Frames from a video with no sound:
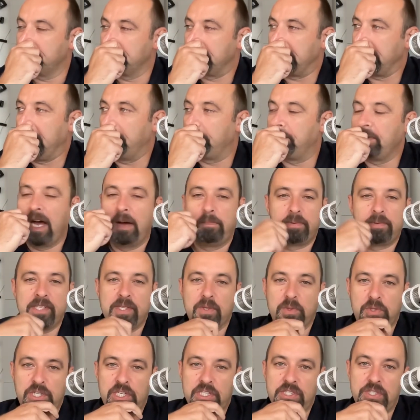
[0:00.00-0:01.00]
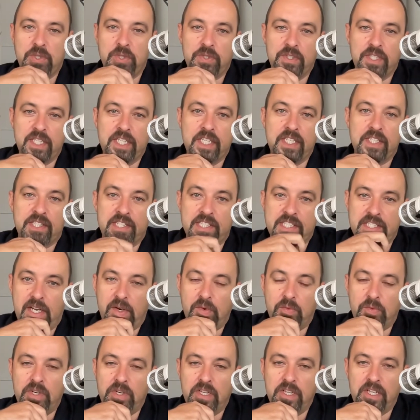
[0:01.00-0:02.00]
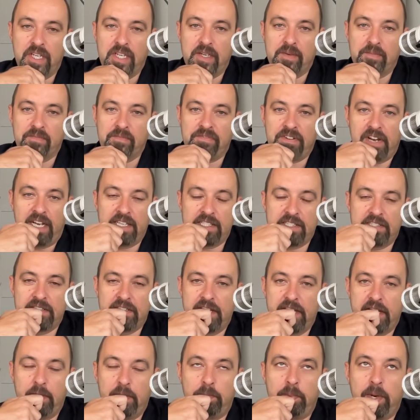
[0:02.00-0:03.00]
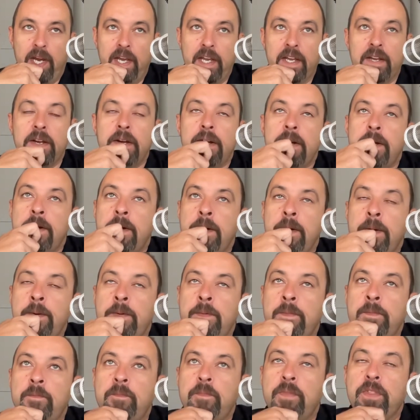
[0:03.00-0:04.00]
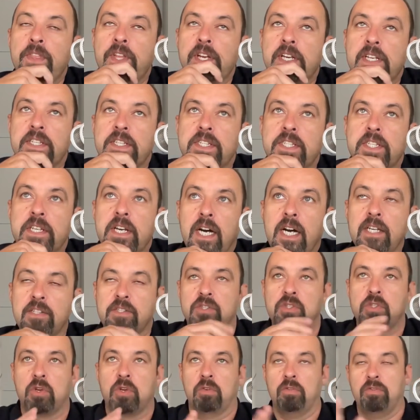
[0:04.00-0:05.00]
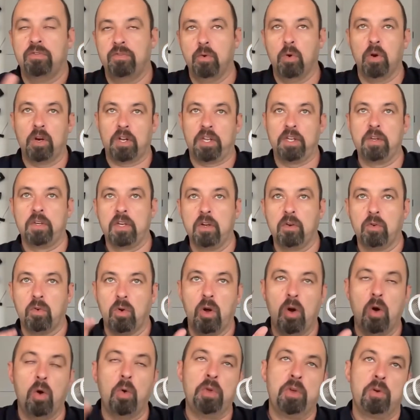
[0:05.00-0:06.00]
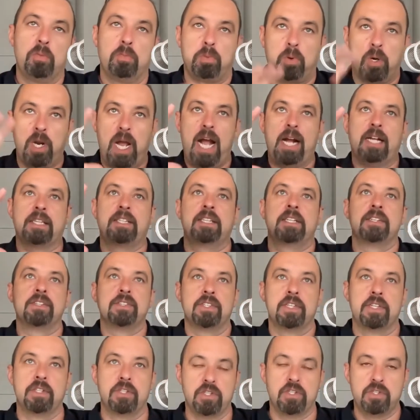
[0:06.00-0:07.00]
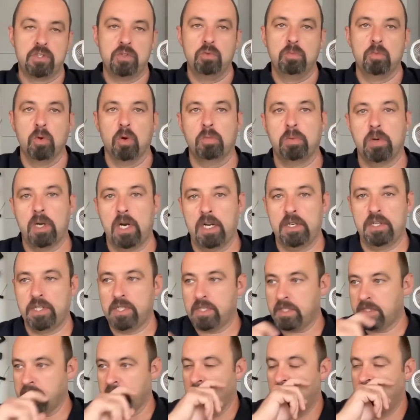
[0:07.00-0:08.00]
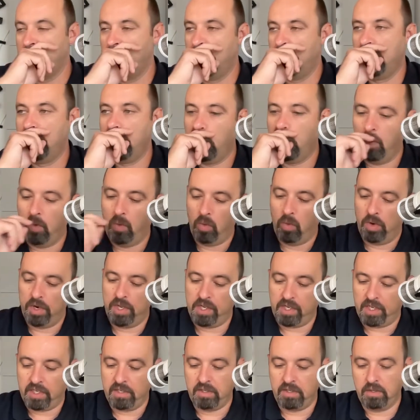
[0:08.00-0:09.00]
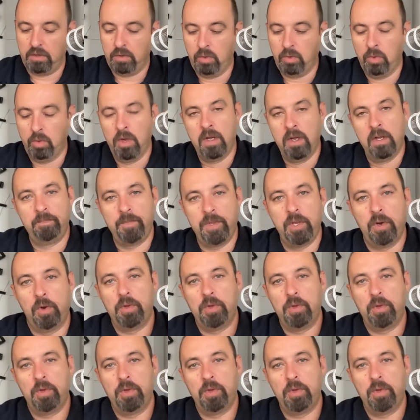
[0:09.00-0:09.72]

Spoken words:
episode just on this because I really am fascinated by this as a sort of fork. You can grow your practice and just do more projects, or you can do, you